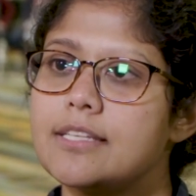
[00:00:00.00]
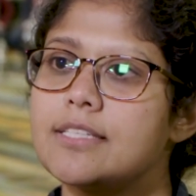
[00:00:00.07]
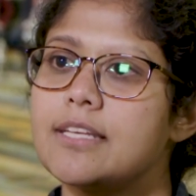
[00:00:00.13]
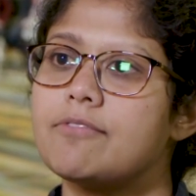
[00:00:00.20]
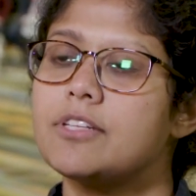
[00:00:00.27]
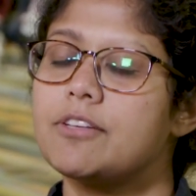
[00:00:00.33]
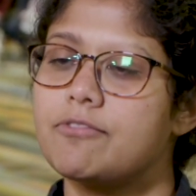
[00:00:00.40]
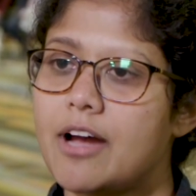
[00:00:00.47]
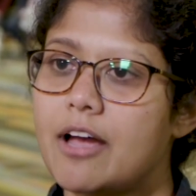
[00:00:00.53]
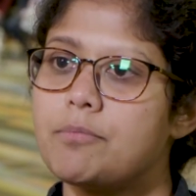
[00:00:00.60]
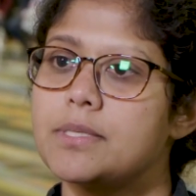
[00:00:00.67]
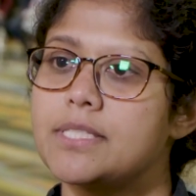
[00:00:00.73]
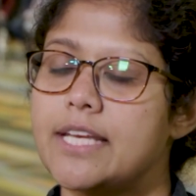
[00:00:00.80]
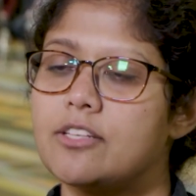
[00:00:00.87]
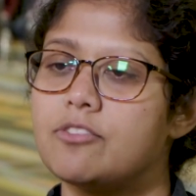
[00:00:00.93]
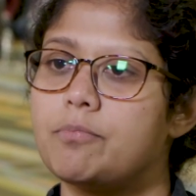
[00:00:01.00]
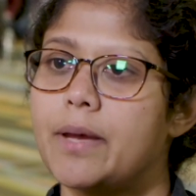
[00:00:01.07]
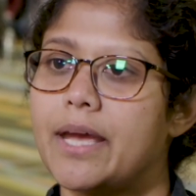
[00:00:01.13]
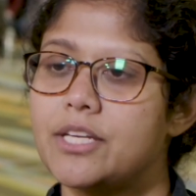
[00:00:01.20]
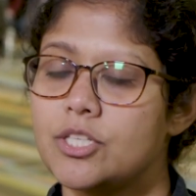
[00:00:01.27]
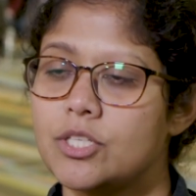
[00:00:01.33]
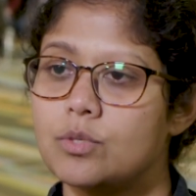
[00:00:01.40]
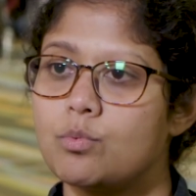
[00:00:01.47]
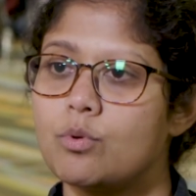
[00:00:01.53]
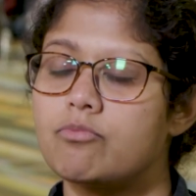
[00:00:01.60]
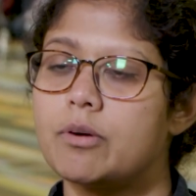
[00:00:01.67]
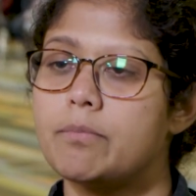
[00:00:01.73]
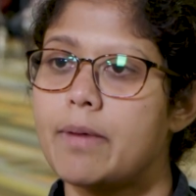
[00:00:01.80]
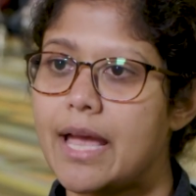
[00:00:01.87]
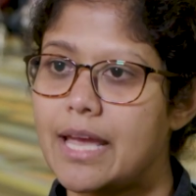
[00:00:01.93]
75% of patients will
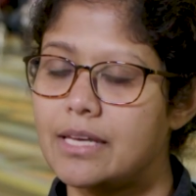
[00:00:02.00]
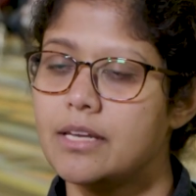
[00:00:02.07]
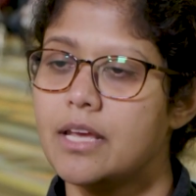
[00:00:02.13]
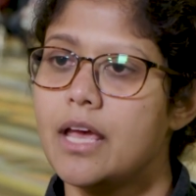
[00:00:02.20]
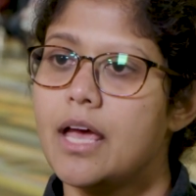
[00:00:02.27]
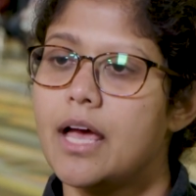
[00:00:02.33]
remain